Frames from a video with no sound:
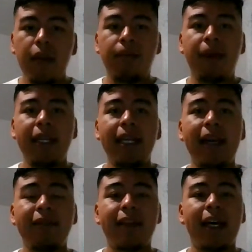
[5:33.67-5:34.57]
Many
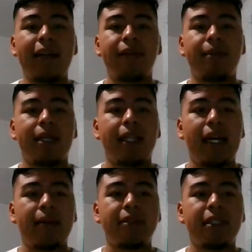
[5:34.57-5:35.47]
have died from the
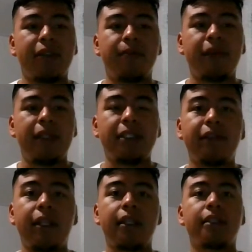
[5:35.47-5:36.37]
collapse of buildings
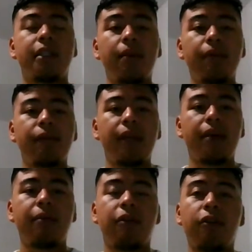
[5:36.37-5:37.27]
falling on top of
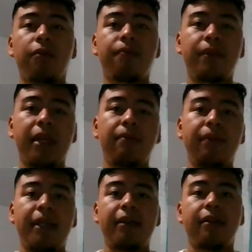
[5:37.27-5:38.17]
them or them
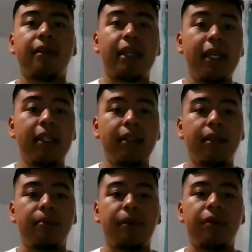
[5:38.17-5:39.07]
being in
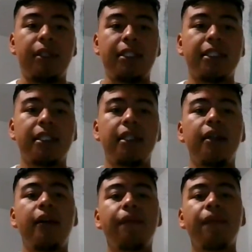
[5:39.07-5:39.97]
the buildings.
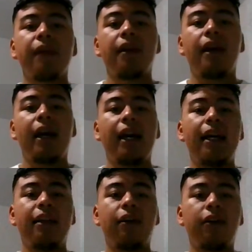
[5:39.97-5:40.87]

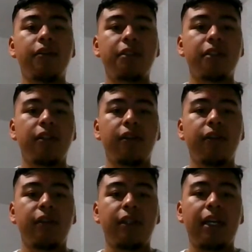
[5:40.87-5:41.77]
And
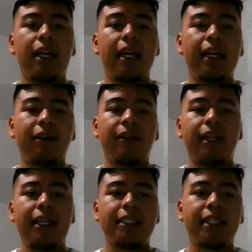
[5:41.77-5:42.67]
also, it
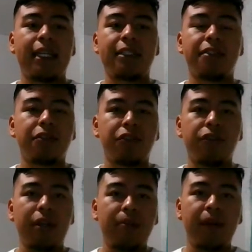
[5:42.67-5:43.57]
creates like a social
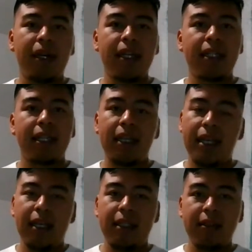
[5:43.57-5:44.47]
impact
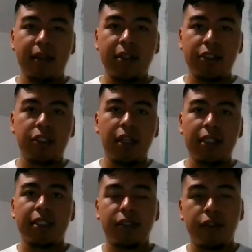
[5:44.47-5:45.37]
and a
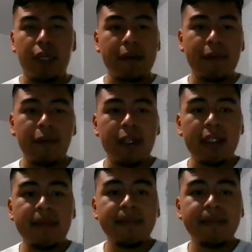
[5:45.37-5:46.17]
shock to everyone.